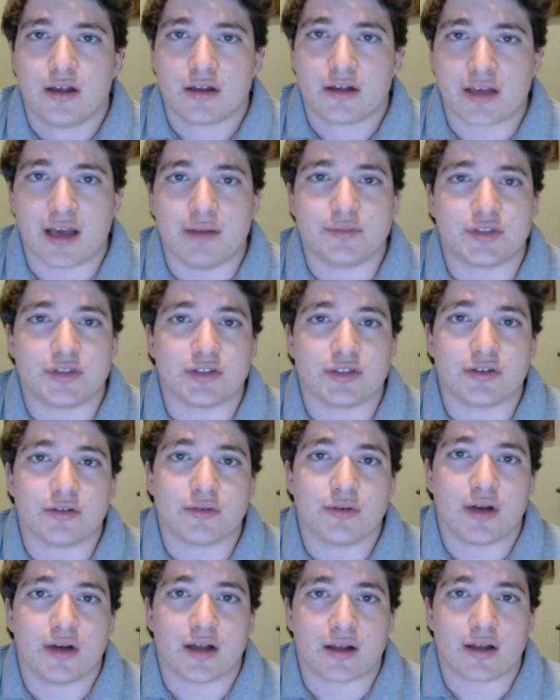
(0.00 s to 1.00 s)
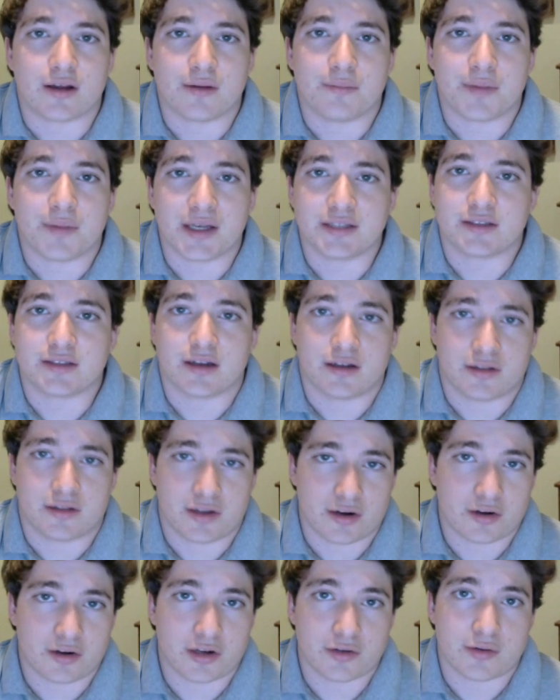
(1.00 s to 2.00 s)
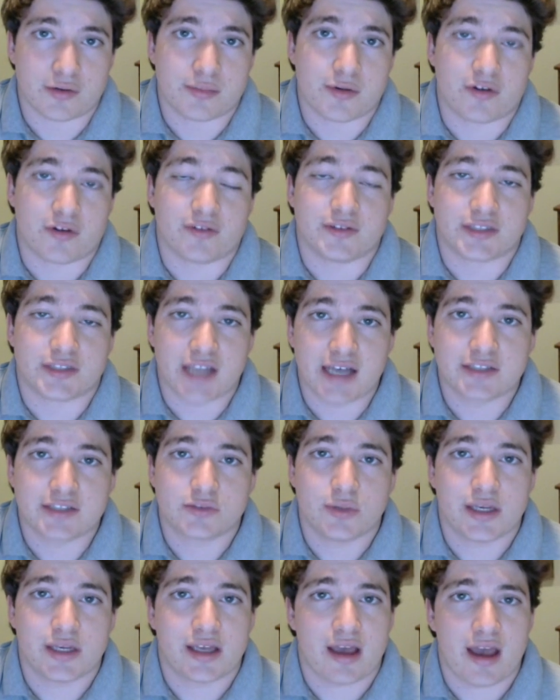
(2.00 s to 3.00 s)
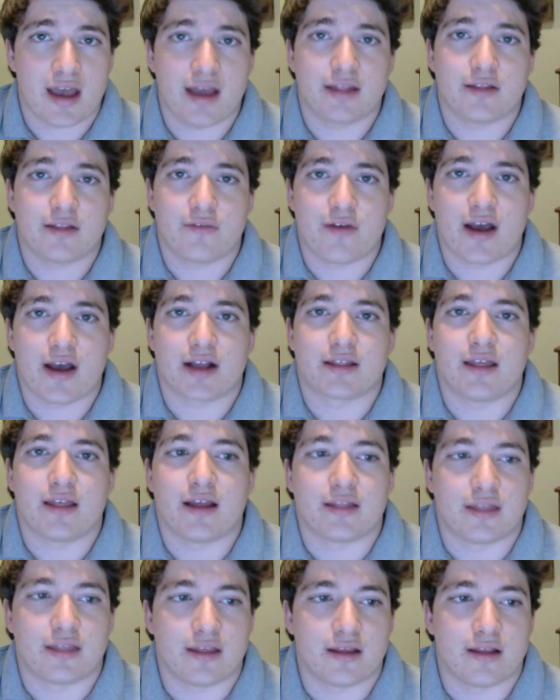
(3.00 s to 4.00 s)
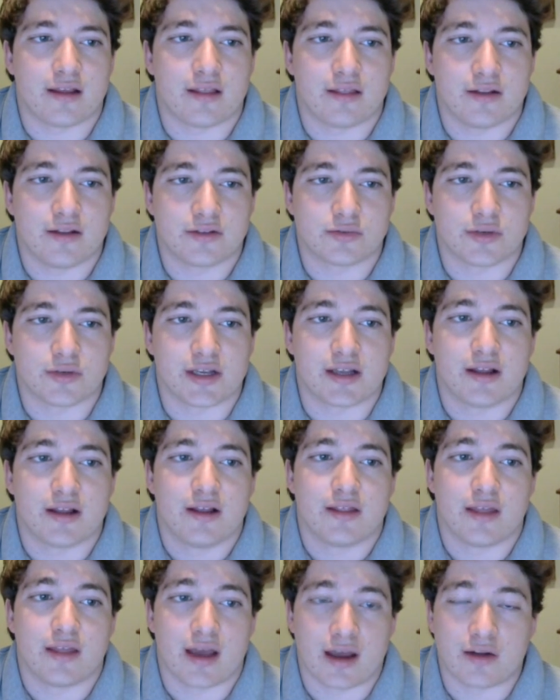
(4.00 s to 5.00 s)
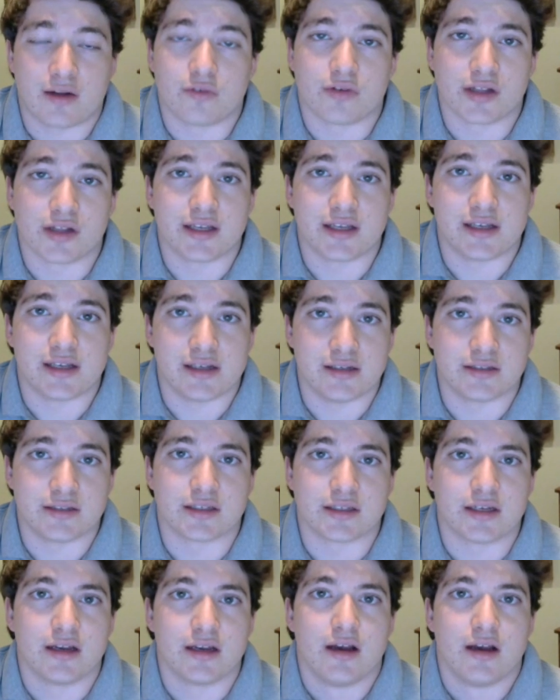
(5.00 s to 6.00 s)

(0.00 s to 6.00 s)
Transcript: Gamsu, based on their good performance last week and the fact that this week they had a really easy